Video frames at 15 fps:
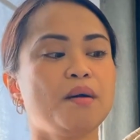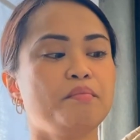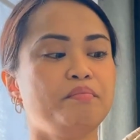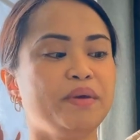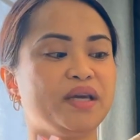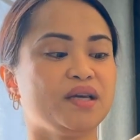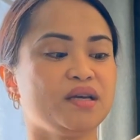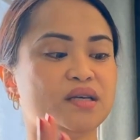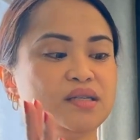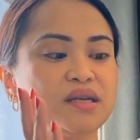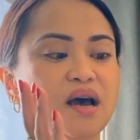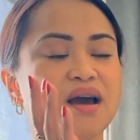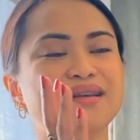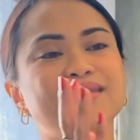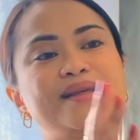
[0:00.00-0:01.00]
because
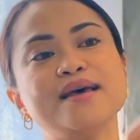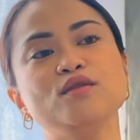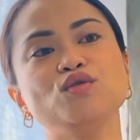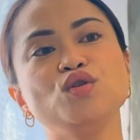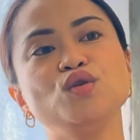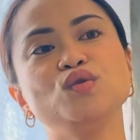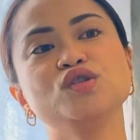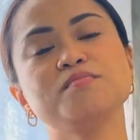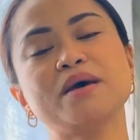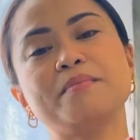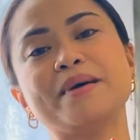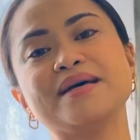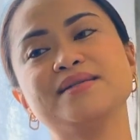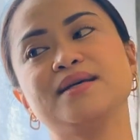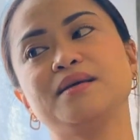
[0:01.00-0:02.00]
I tend to use my
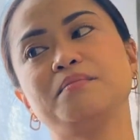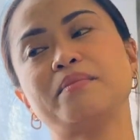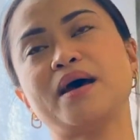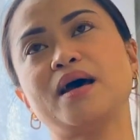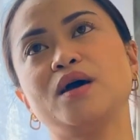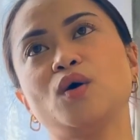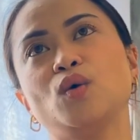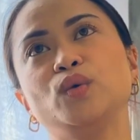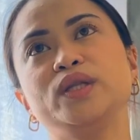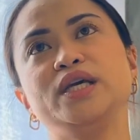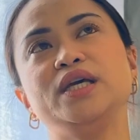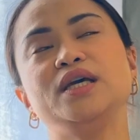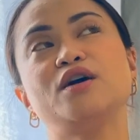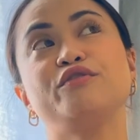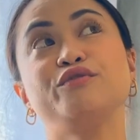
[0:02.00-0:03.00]
basket bag
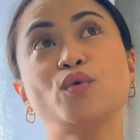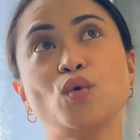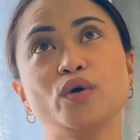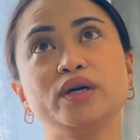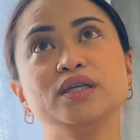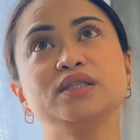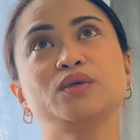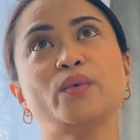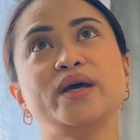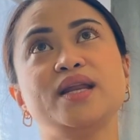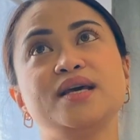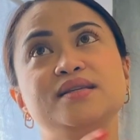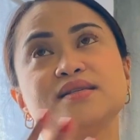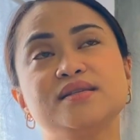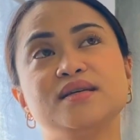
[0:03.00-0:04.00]
only, of course, when
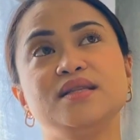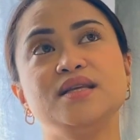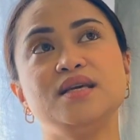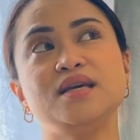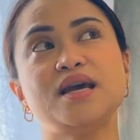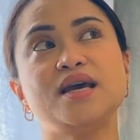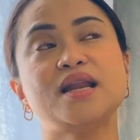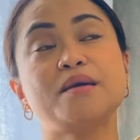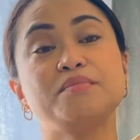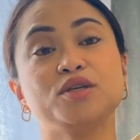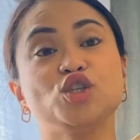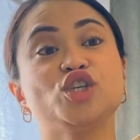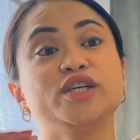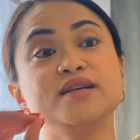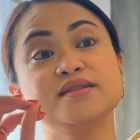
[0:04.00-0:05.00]
it's sunny and I'm not
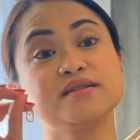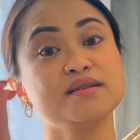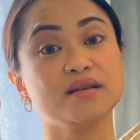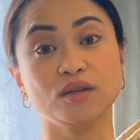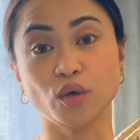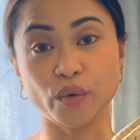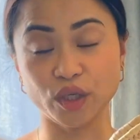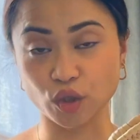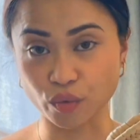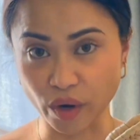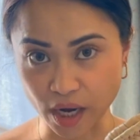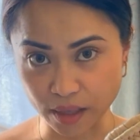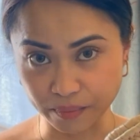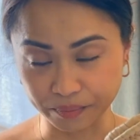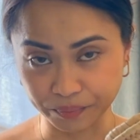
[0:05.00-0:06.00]
sure it's not going to
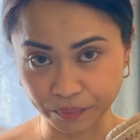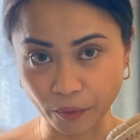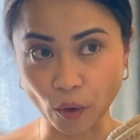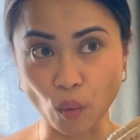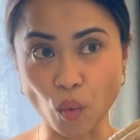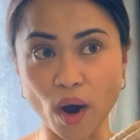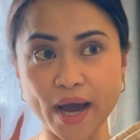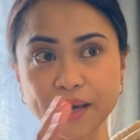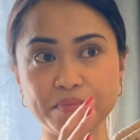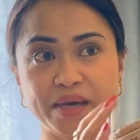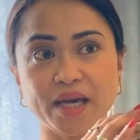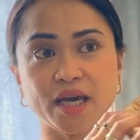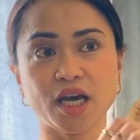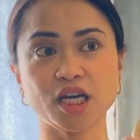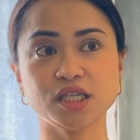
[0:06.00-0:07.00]
rain. Why?
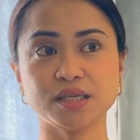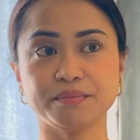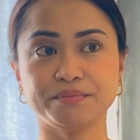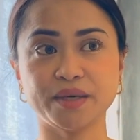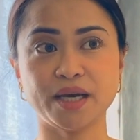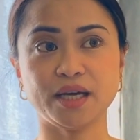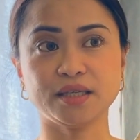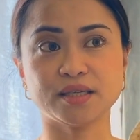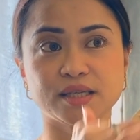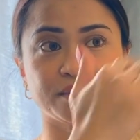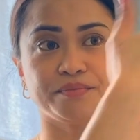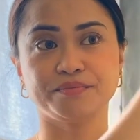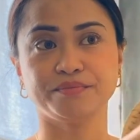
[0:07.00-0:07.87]
Because it's